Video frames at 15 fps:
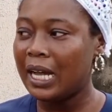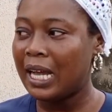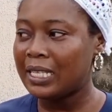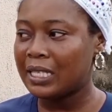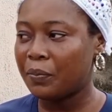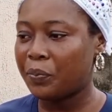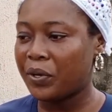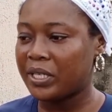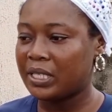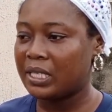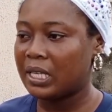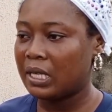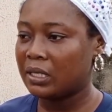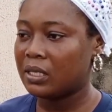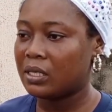as a
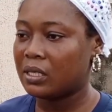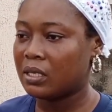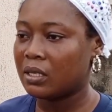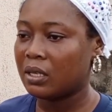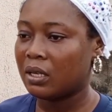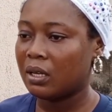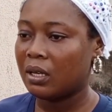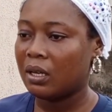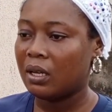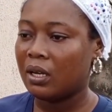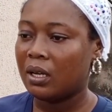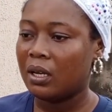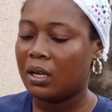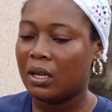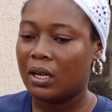president.
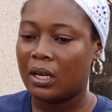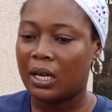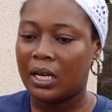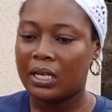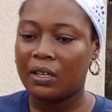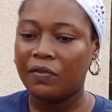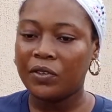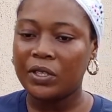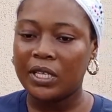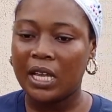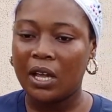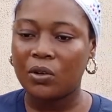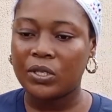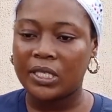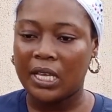And even the
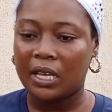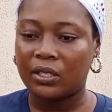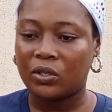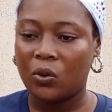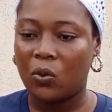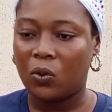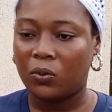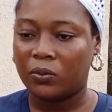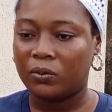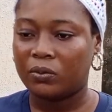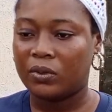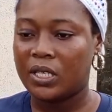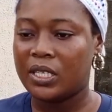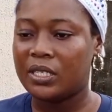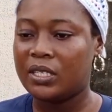health sector
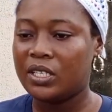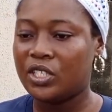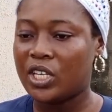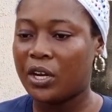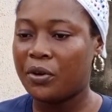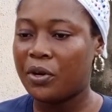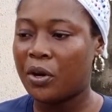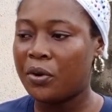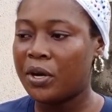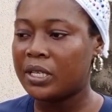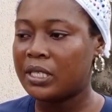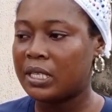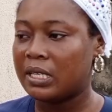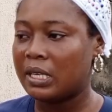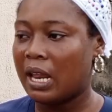is
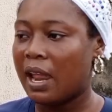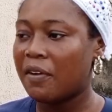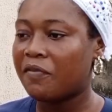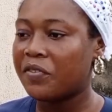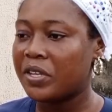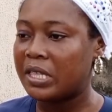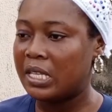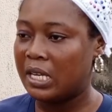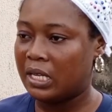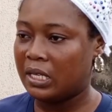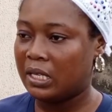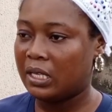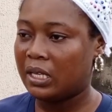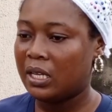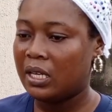deteriorating every day.
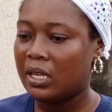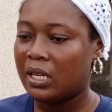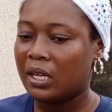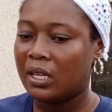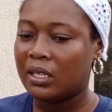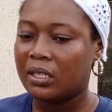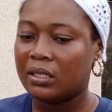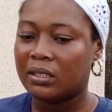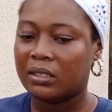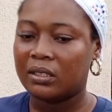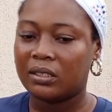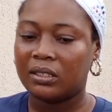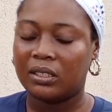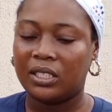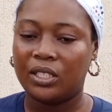
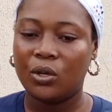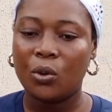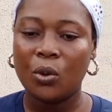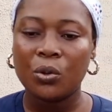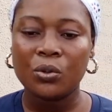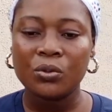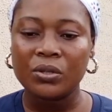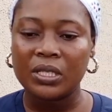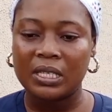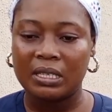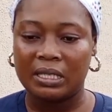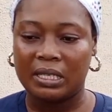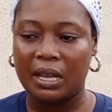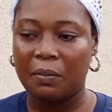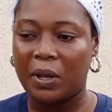The whole
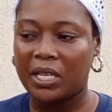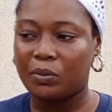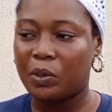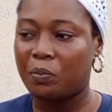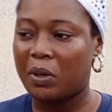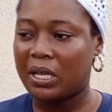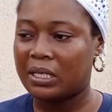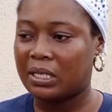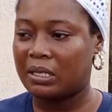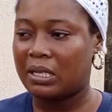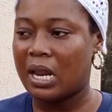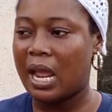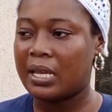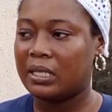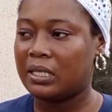system has been
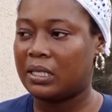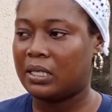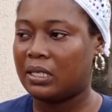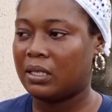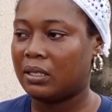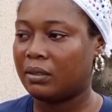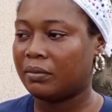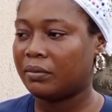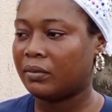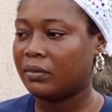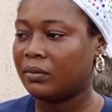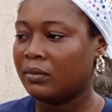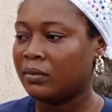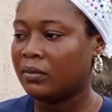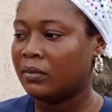bastardized.
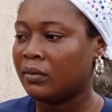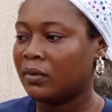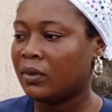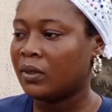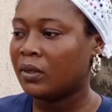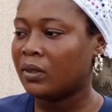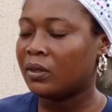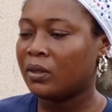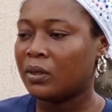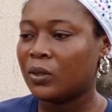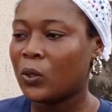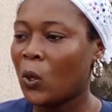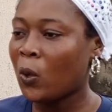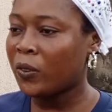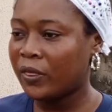
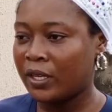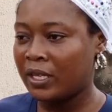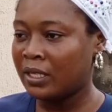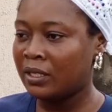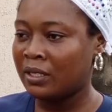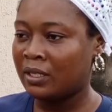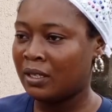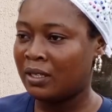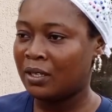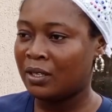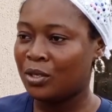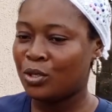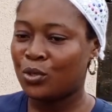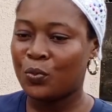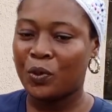Nothing
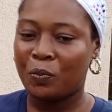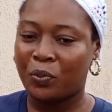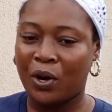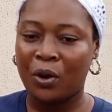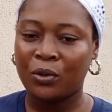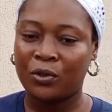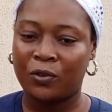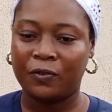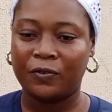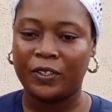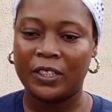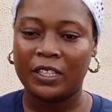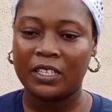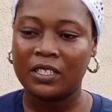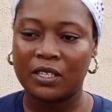to be proud of
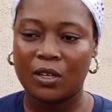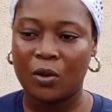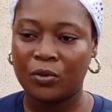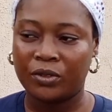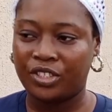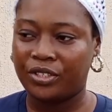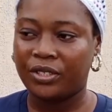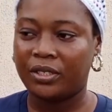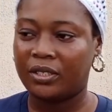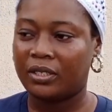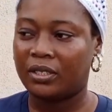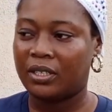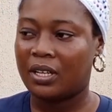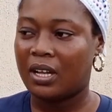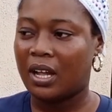in this country
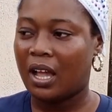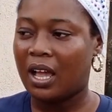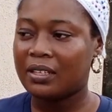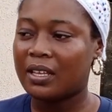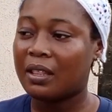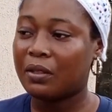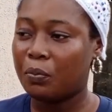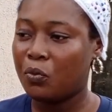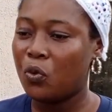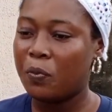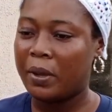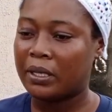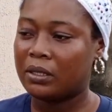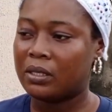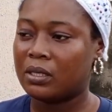as at the
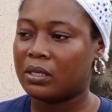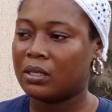moment.